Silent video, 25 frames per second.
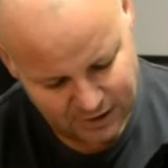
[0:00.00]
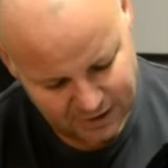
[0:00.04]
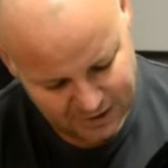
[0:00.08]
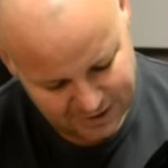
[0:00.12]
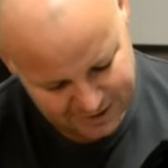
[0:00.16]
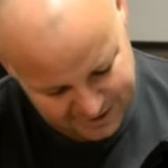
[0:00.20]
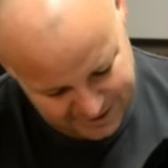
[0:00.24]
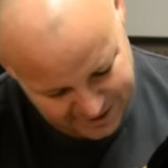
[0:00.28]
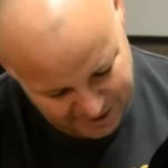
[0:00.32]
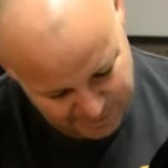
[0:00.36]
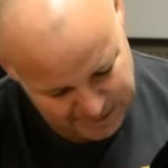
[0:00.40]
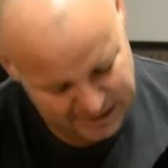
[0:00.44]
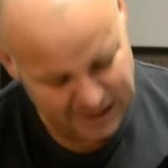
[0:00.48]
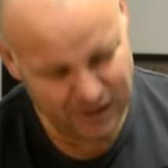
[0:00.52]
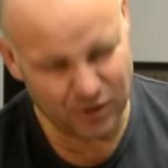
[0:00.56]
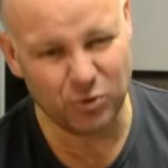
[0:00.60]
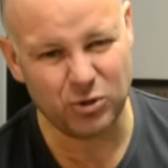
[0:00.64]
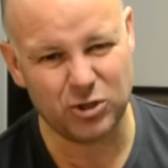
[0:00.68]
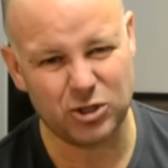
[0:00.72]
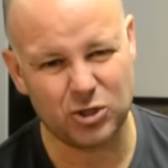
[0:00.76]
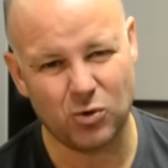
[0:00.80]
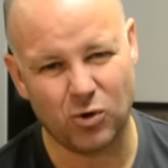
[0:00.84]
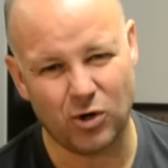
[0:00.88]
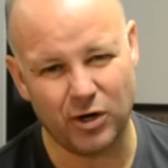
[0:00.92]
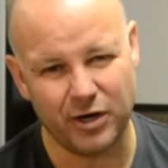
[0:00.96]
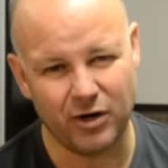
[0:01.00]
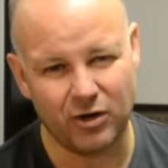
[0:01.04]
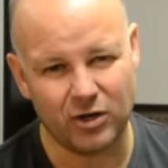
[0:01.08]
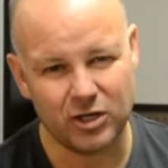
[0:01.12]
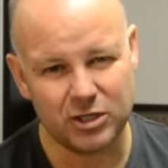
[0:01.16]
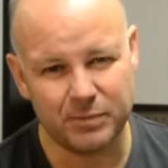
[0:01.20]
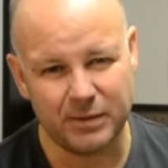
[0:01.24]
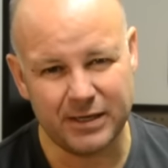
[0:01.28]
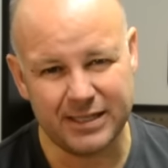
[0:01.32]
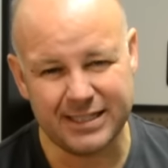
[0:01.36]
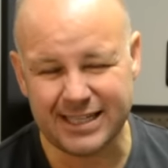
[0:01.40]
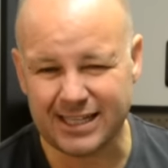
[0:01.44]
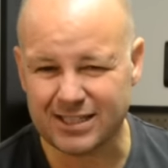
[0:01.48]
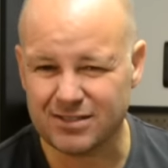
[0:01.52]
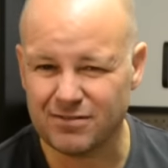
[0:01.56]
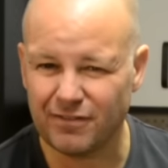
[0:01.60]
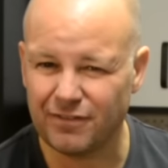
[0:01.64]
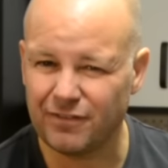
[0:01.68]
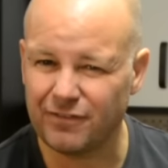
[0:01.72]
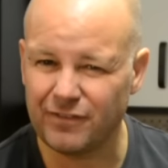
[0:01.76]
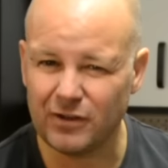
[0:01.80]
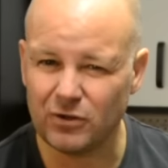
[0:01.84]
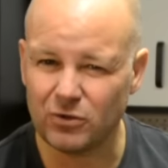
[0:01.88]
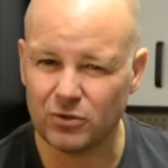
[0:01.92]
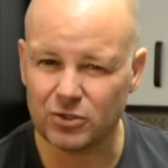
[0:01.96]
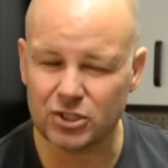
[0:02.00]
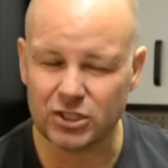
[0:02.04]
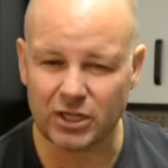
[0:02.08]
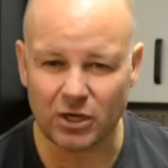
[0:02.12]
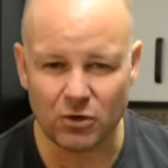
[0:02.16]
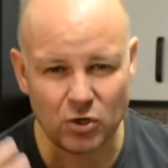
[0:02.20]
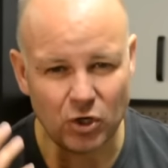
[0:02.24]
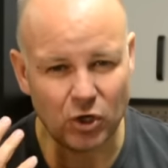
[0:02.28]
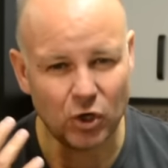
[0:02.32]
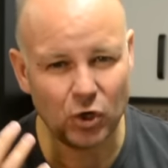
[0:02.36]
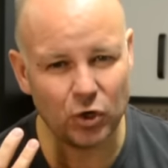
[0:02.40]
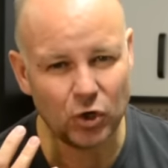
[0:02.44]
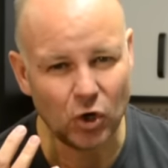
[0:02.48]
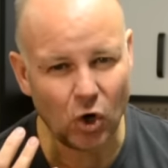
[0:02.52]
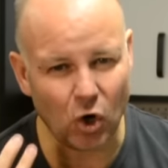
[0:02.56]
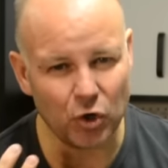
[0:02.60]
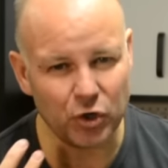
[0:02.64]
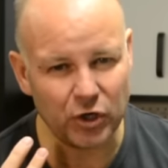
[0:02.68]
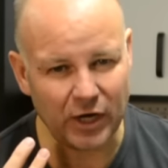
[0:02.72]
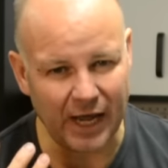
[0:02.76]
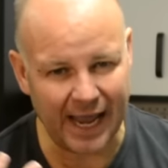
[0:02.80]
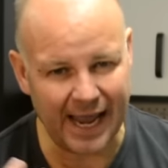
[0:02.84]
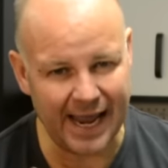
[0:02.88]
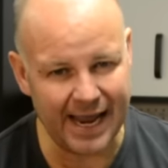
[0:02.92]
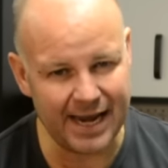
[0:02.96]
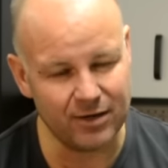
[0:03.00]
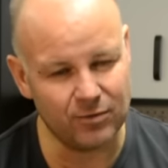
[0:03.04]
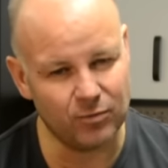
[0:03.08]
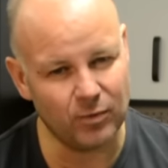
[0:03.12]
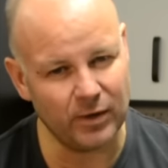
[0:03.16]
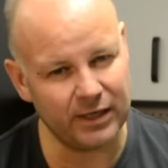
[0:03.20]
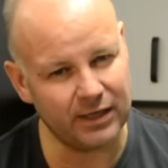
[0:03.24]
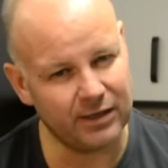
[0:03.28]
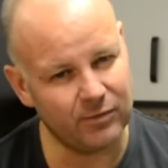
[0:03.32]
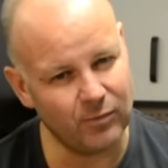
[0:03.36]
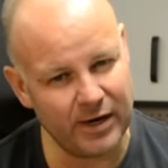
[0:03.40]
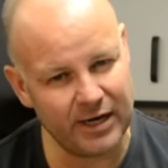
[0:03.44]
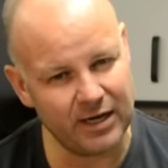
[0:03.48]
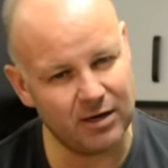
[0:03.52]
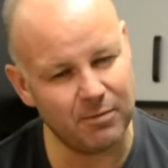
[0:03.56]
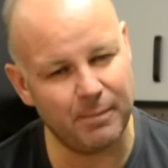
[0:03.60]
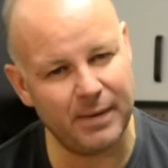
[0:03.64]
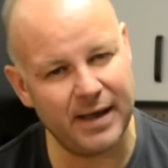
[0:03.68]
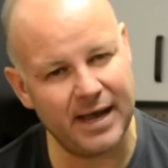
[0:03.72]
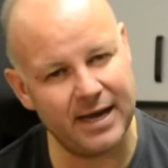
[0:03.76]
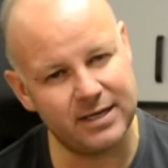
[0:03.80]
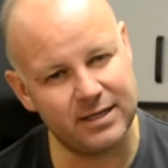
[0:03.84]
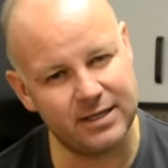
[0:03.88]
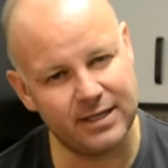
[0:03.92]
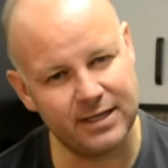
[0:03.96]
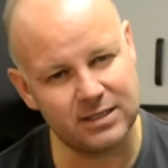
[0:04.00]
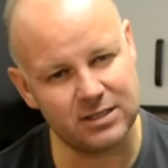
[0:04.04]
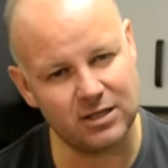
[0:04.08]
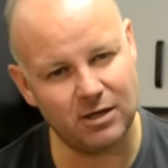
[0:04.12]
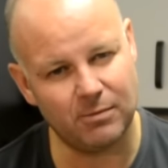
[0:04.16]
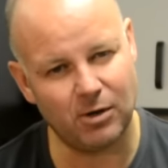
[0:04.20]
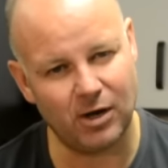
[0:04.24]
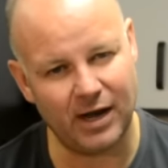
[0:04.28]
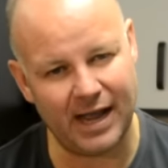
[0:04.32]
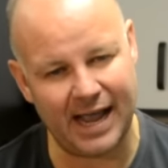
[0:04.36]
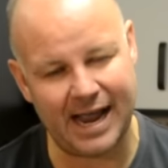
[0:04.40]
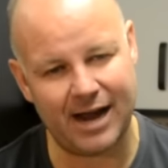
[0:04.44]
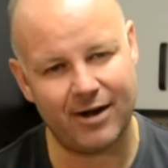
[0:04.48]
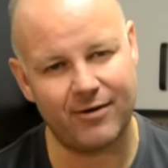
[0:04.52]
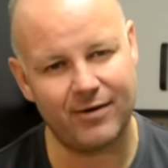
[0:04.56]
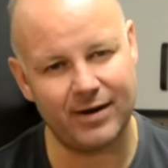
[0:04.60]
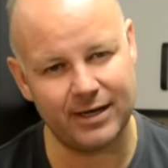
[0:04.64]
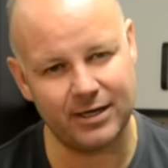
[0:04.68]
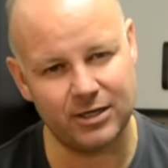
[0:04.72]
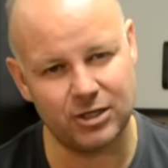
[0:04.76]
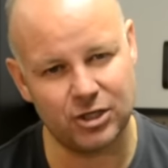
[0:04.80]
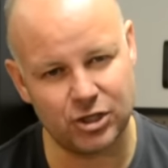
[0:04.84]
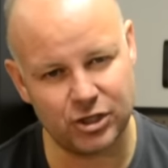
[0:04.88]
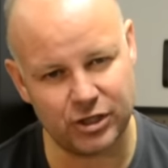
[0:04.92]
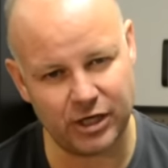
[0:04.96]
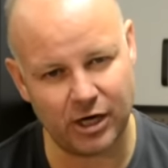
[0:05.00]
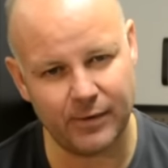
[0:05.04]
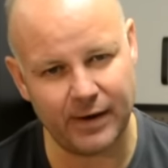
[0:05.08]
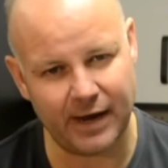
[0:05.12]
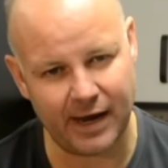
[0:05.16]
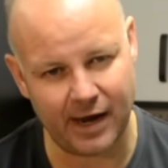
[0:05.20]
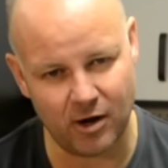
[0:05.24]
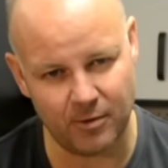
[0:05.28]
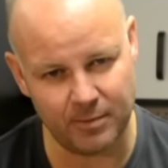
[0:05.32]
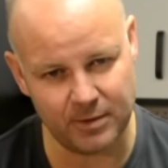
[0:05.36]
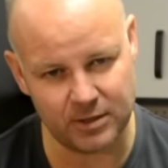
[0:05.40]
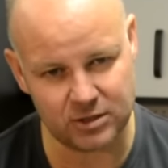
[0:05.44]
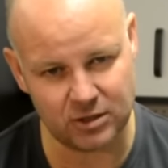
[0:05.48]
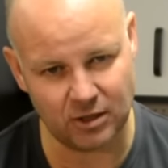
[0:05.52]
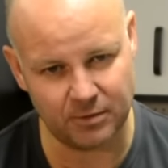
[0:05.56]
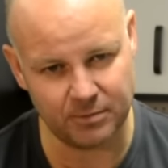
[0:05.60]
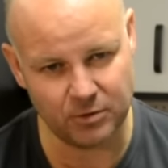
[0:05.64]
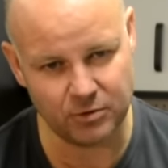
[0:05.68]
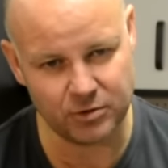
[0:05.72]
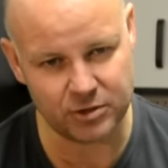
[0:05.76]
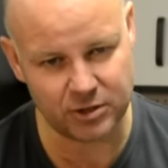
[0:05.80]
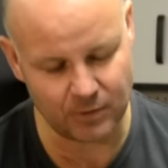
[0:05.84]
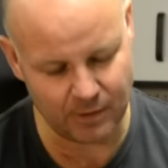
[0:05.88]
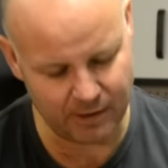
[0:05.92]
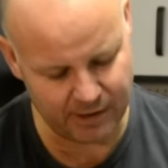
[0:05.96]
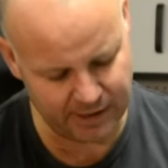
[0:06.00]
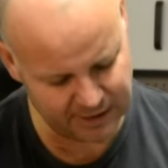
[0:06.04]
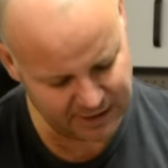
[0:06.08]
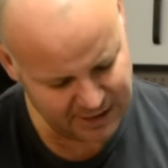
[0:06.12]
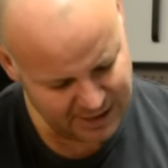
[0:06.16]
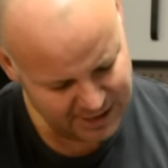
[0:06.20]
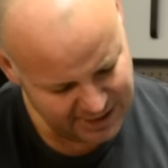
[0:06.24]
I mean, it looks quite nice, but it doesn't feel so good on your head when compared to things like my Array and Shoei helmets that I'm used to wearing.